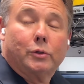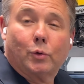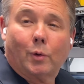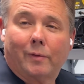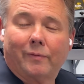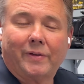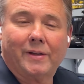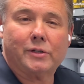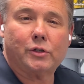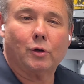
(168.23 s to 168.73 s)
do a
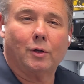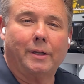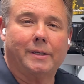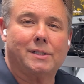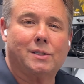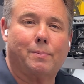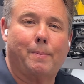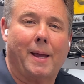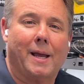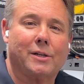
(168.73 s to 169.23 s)
visual
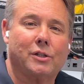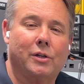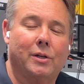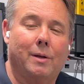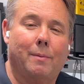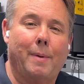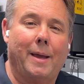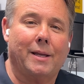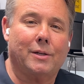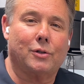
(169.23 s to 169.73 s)
inspection
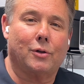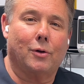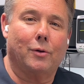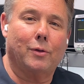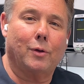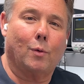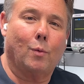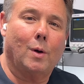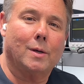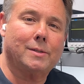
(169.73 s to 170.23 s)
to make sure
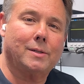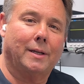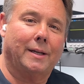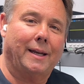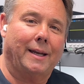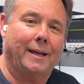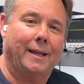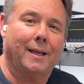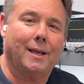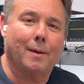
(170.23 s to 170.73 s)
there wasn't
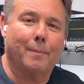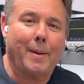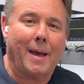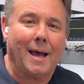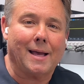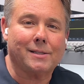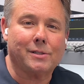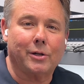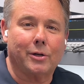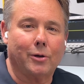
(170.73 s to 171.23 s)
any
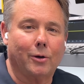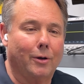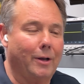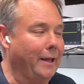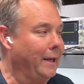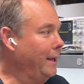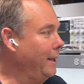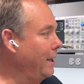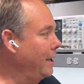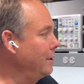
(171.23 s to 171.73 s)
capacitor
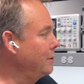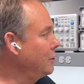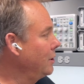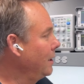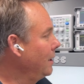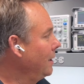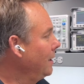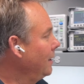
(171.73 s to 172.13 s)
leakage.